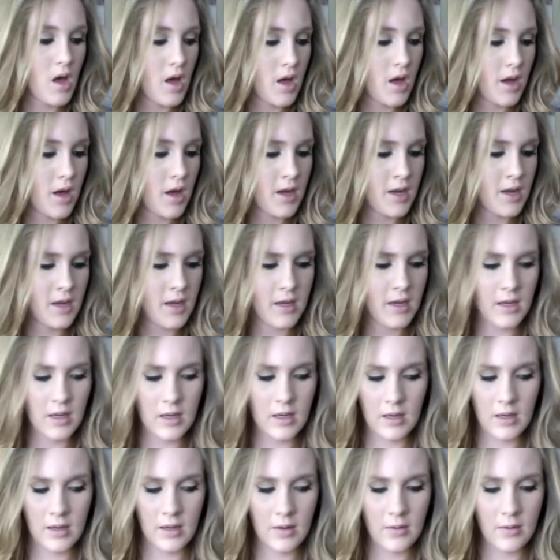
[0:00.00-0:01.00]

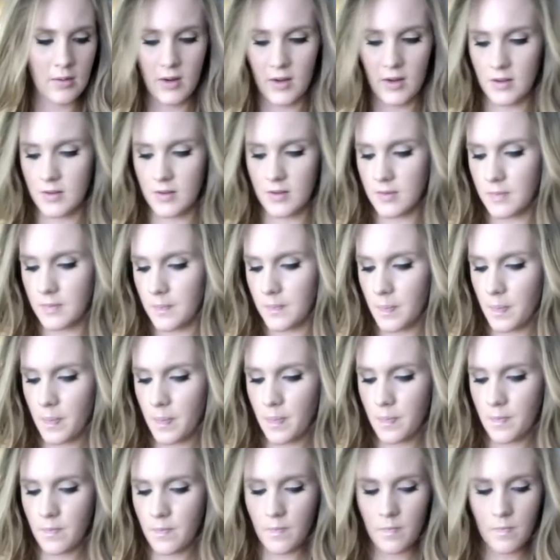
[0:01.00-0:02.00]
What else?
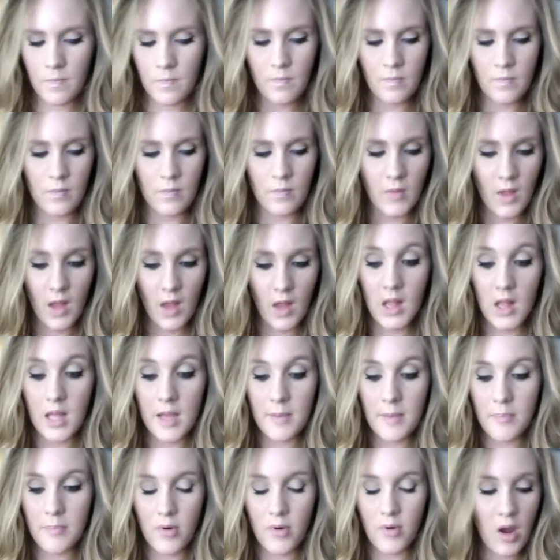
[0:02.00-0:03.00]

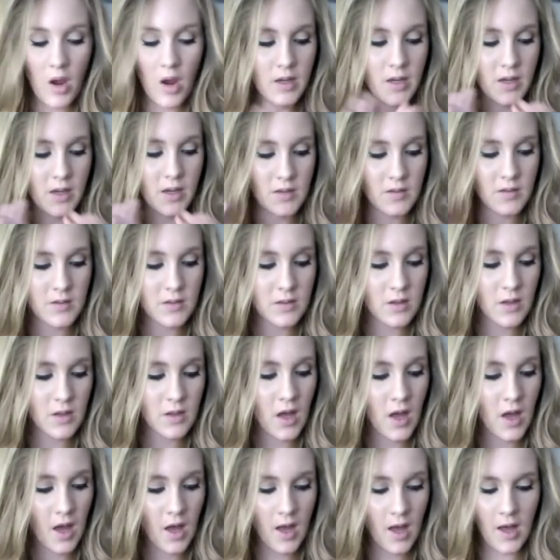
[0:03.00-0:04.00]
Lip products.
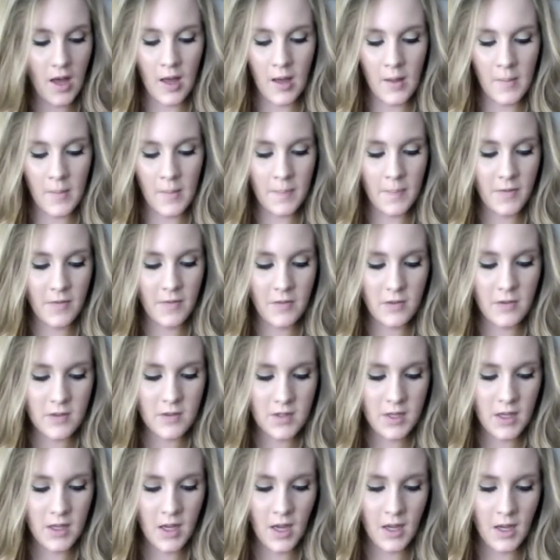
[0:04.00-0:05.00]
The first
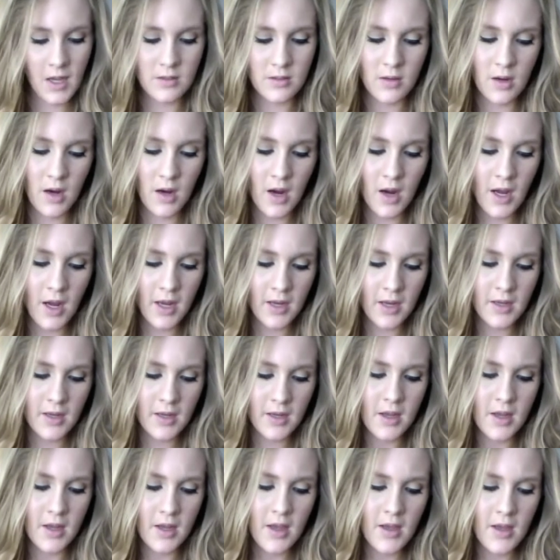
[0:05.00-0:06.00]
thing I tried
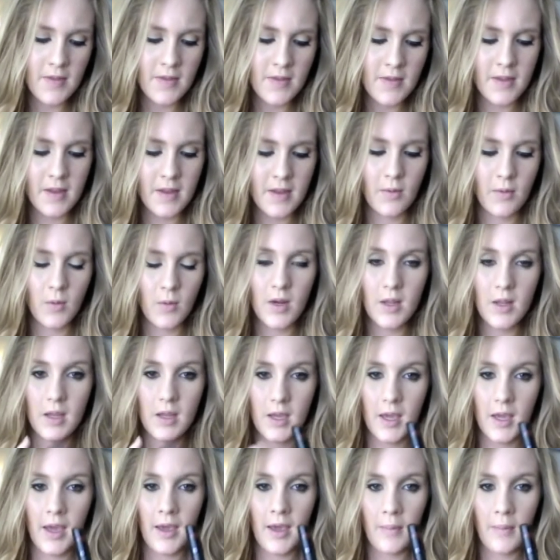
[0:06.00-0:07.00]
one of the
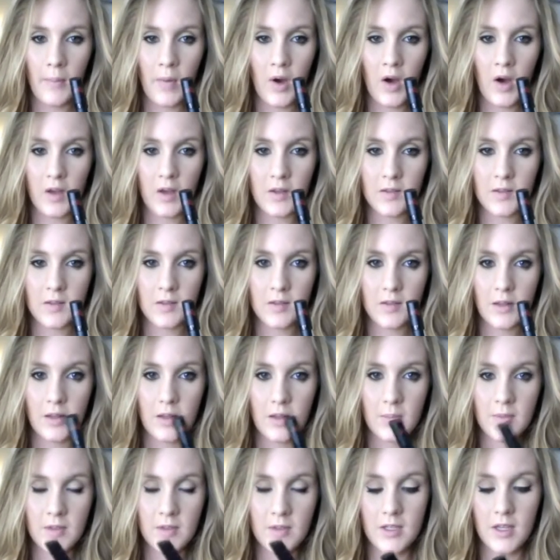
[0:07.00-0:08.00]
Kate Moss
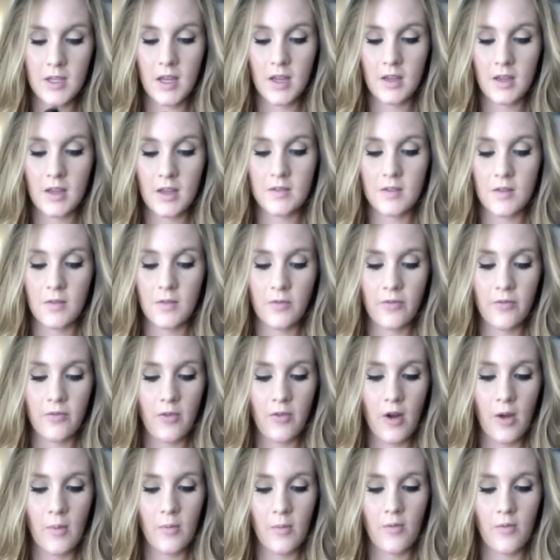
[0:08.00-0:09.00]
lipsticks
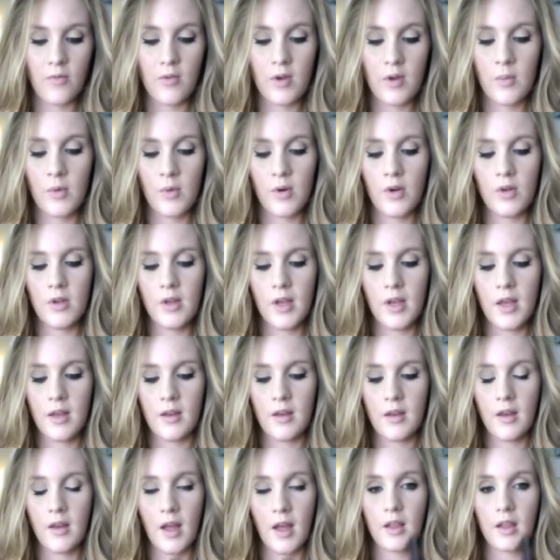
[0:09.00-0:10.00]
from Rimmel,
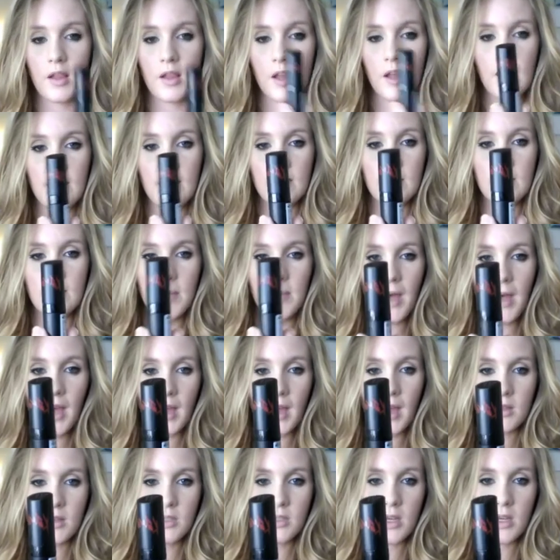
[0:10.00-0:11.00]
and I love the
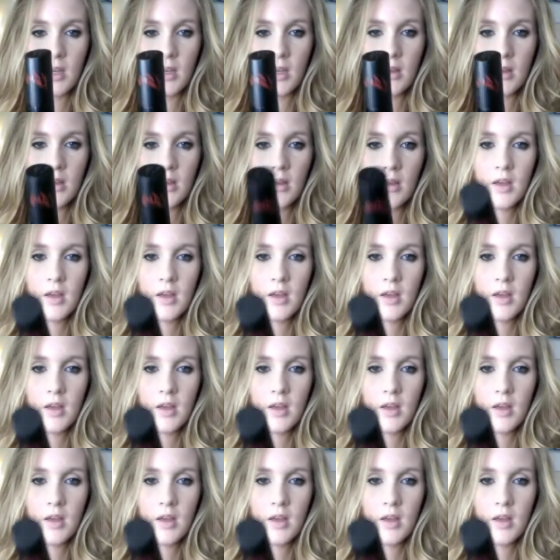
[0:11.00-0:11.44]
packaging.